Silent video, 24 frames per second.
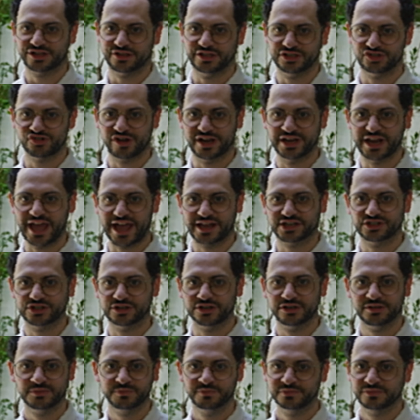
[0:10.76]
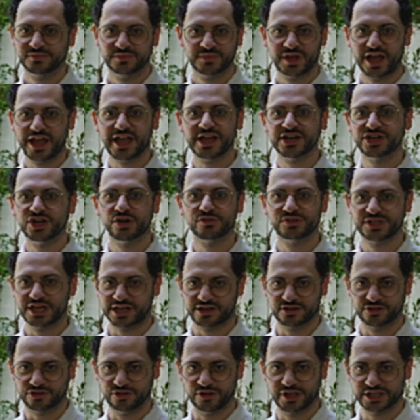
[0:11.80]
trained actor, I had no
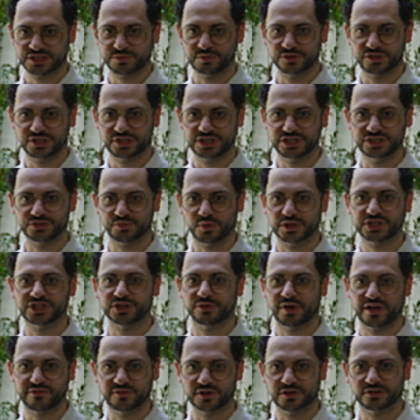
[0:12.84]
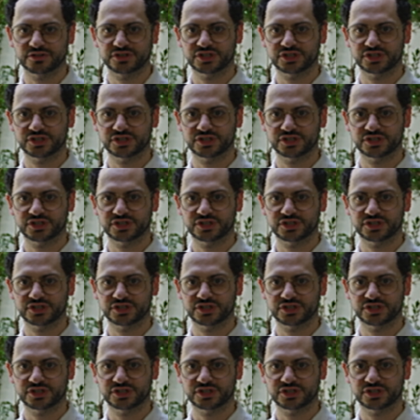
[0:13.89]
technical expertise whatsoever,